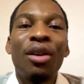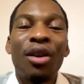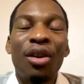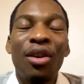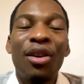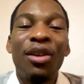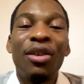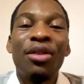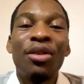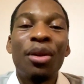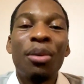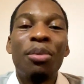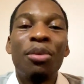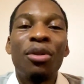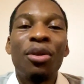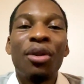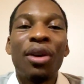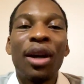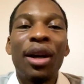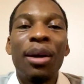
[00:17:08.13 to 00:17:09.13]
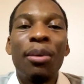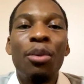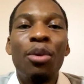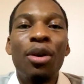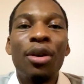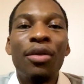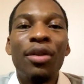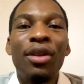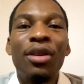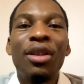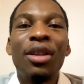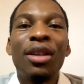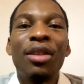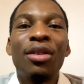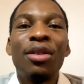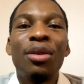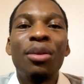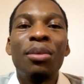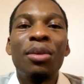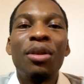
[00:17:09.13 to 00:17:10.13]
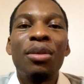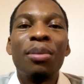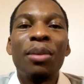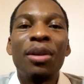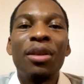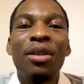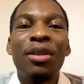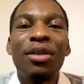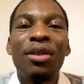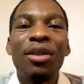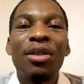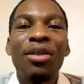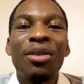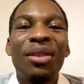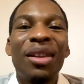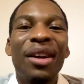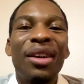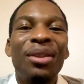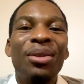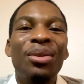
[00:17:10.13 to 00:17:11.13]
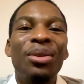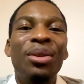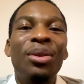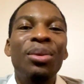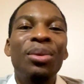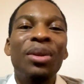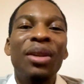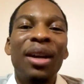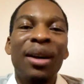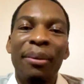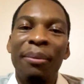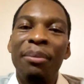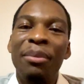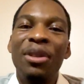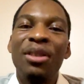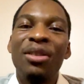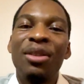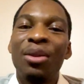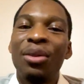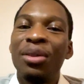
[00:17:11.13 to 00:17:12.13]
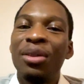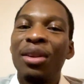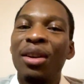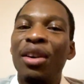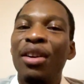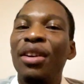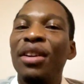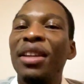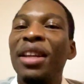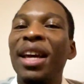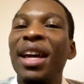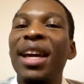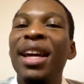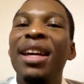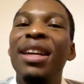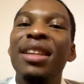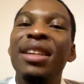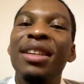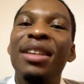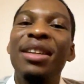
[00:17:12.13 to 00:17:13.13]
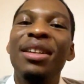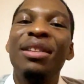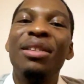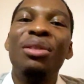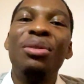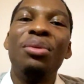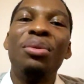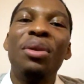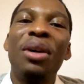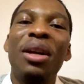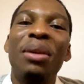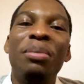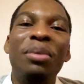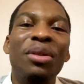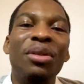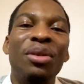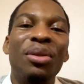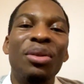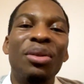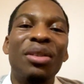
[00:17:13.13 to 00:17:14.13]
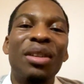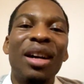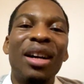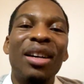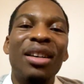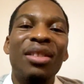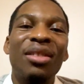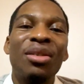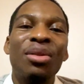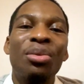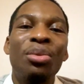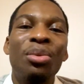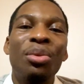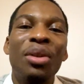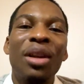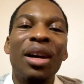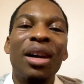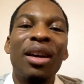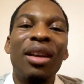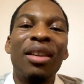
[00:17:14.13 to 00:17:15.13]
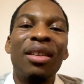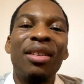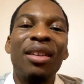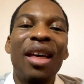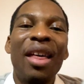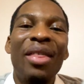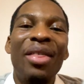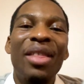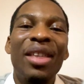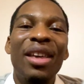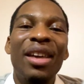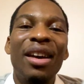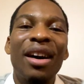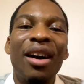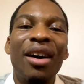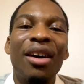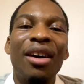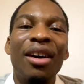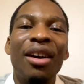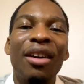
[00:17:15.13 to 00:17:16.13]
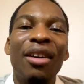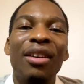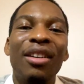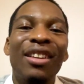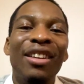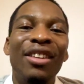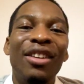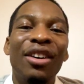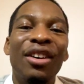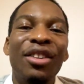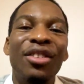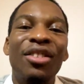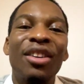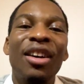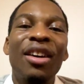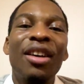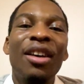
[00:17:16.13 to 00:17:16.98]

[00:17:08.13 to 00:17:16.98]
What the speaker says: or subscribe wherever you consume this material, so that you do not miss out on any new episodes as soon as they are launched.